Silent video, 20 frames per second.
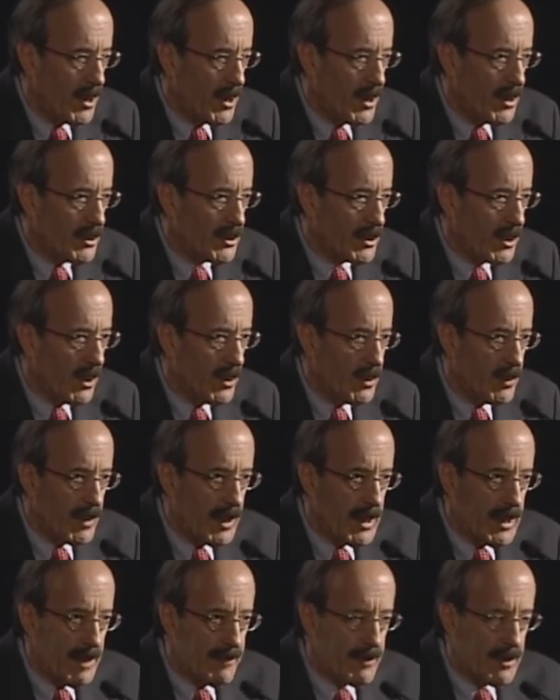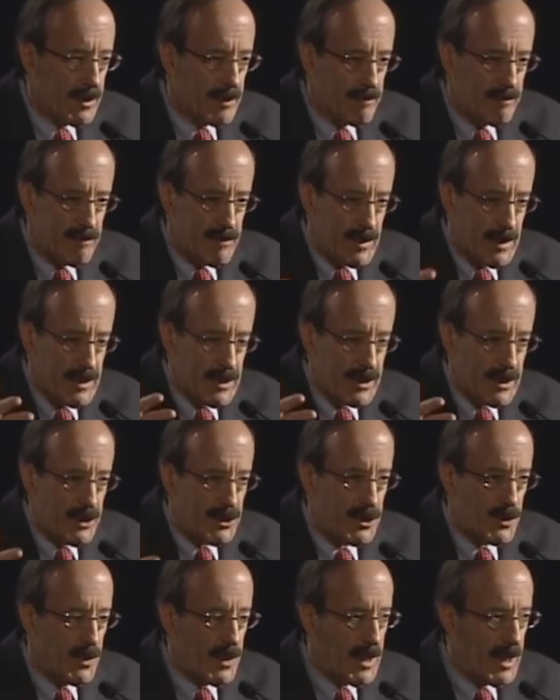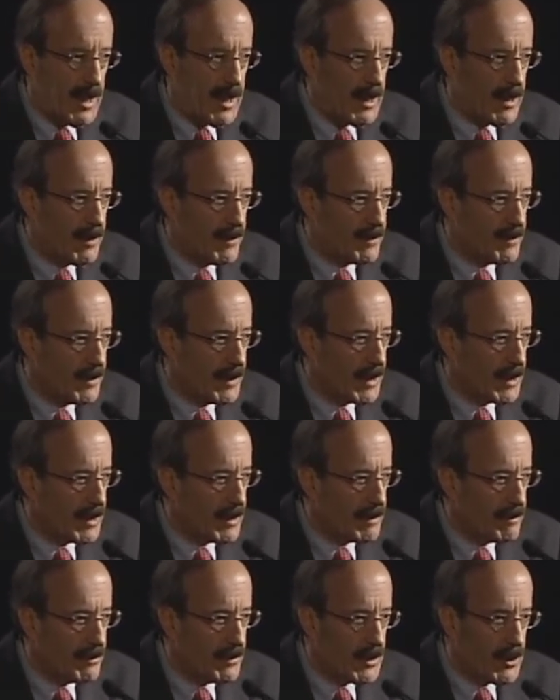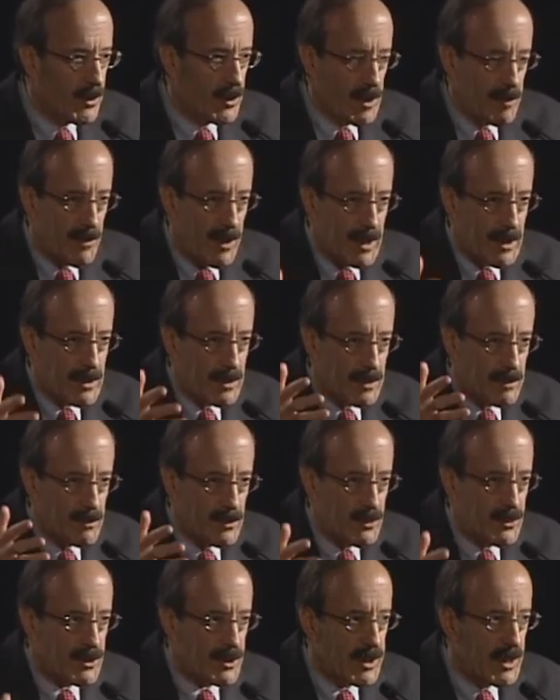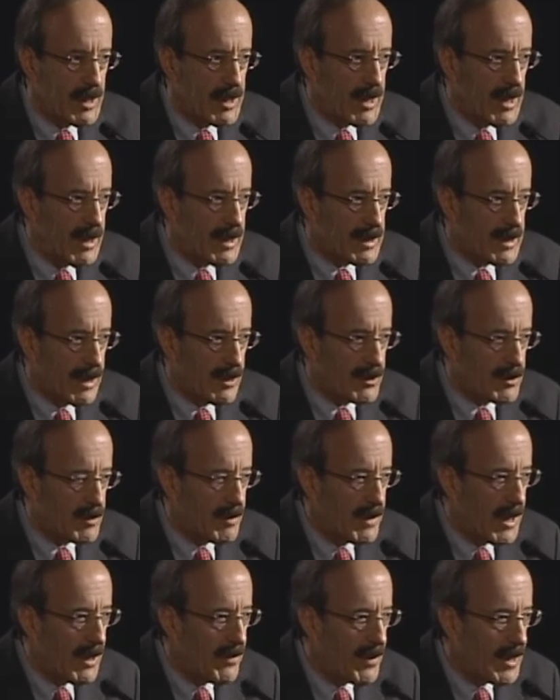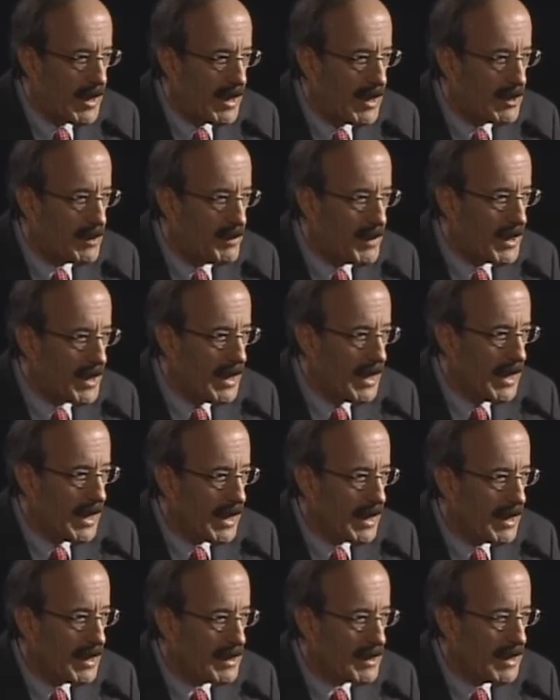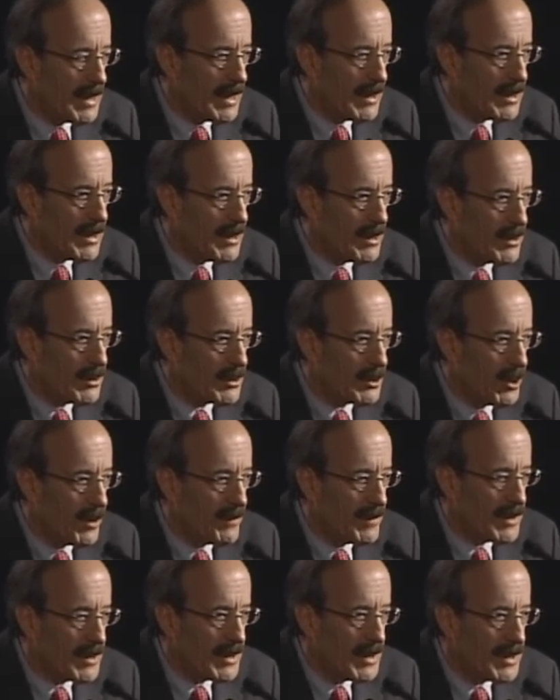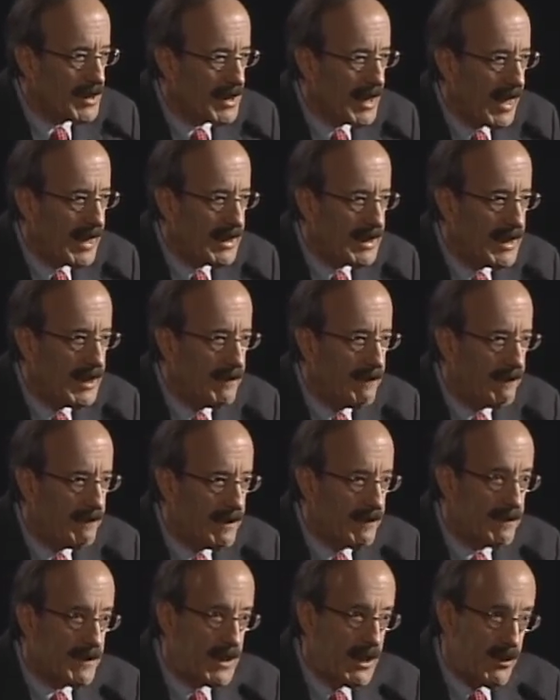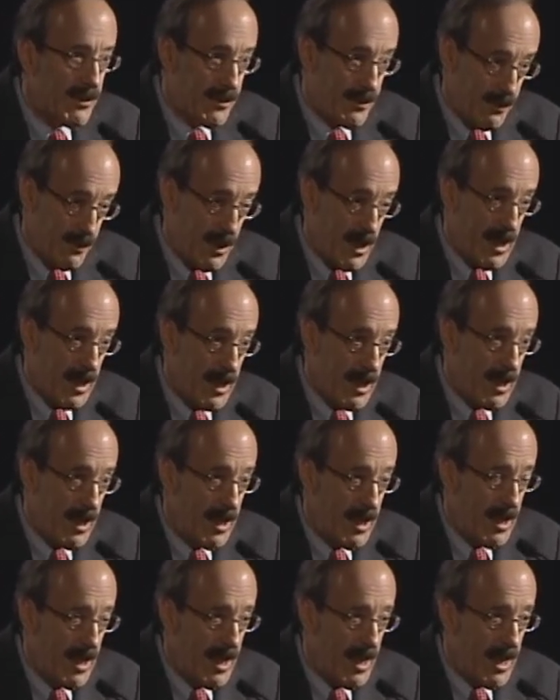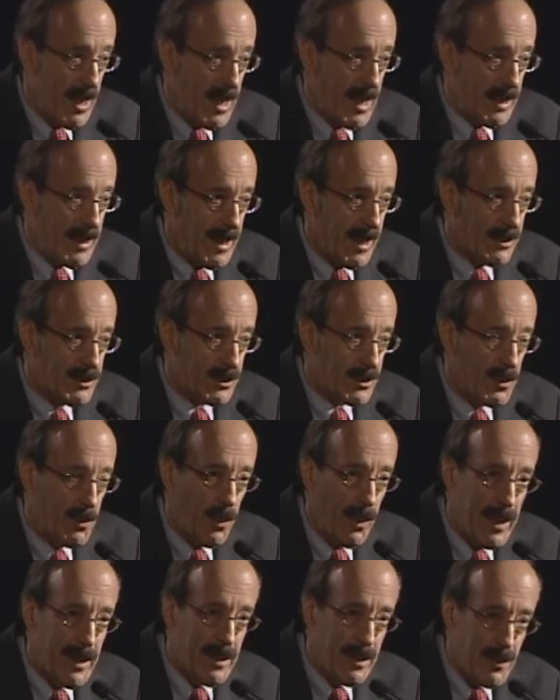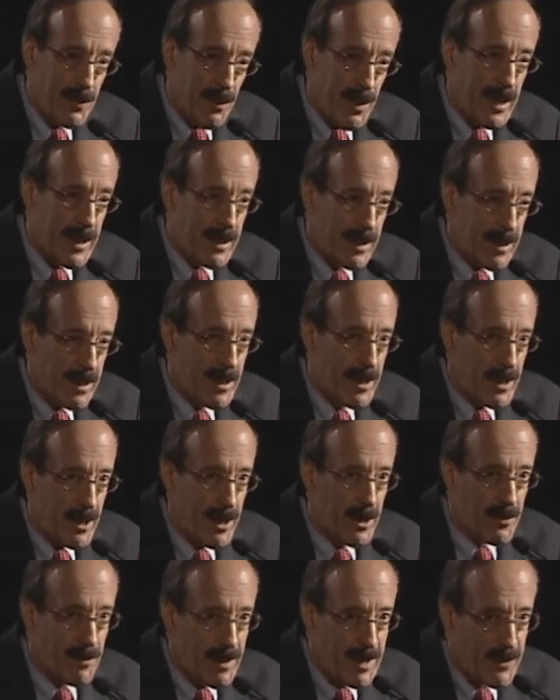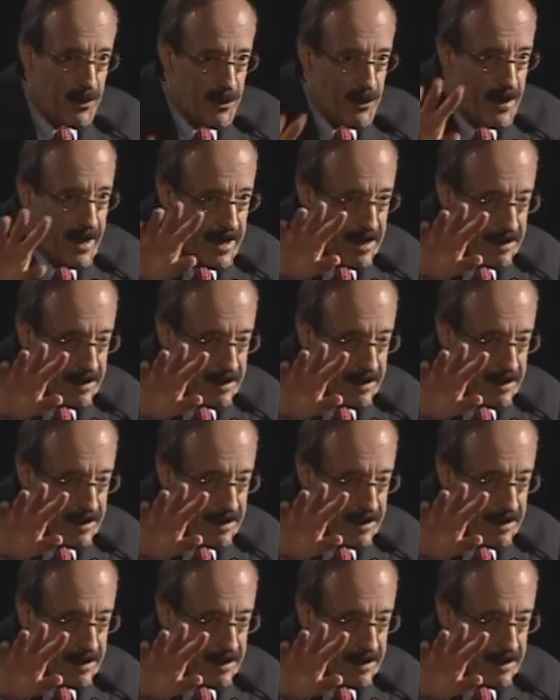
So I have a constituent here, we call him Uncle Musli. He tells me that he has been listening to this service since 1953. And that's quite a great thing.